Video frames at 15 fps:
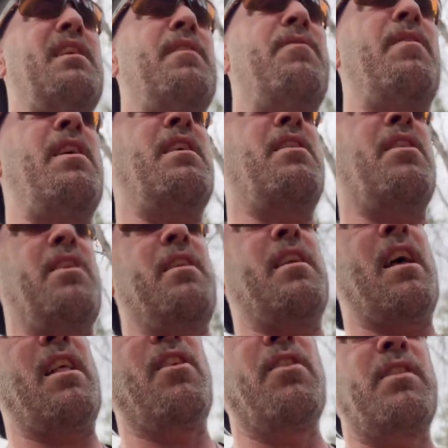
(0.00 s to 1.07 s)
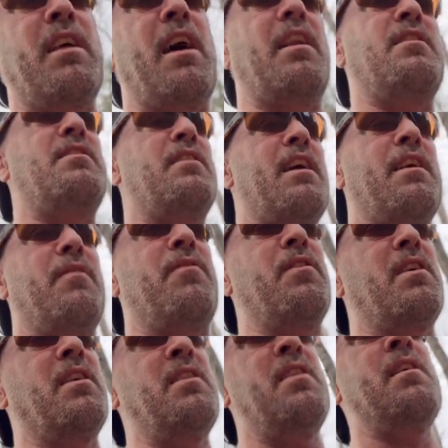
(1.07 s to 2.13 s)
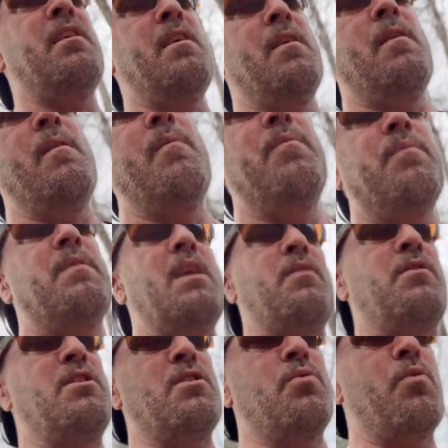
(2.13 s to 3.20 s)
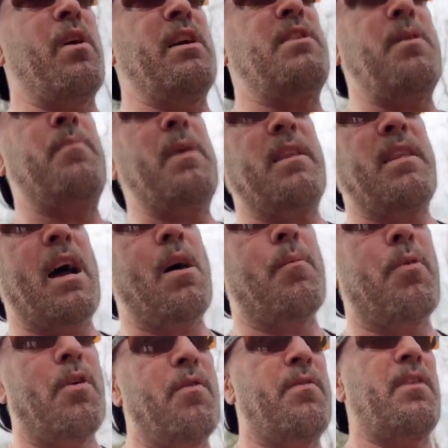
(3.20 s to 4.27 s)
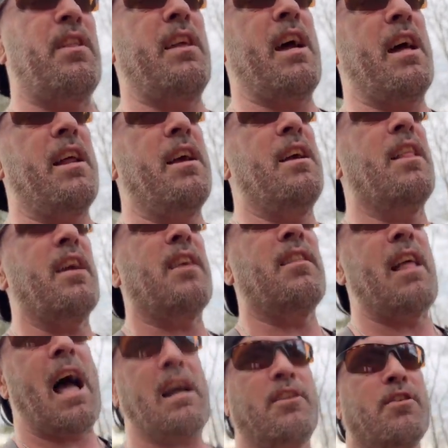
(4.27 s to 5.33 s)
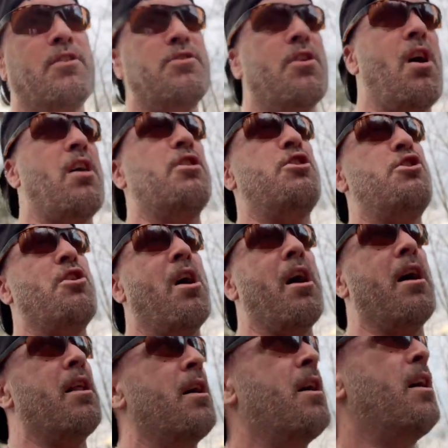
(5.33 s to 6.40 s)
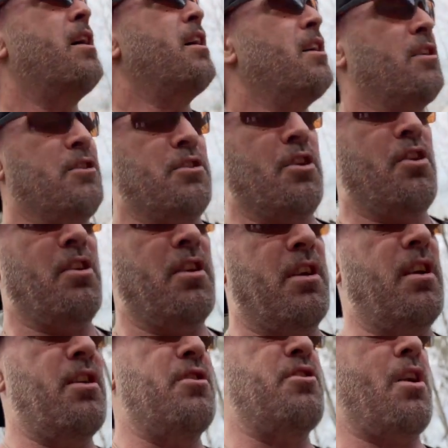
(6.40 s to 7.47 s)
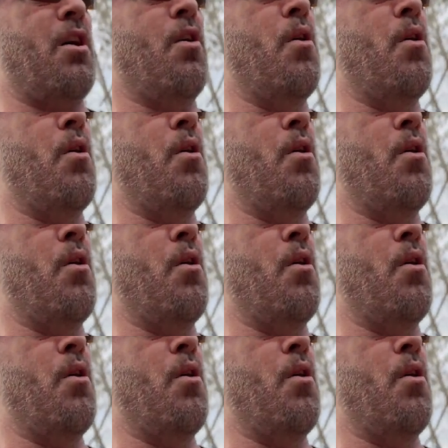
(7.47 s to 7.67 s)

in fight good? And I looked at it, and she had a freaking it was just the way she bit down perfectly on it. It like locked her jaw shut, and she couldn't get her jaw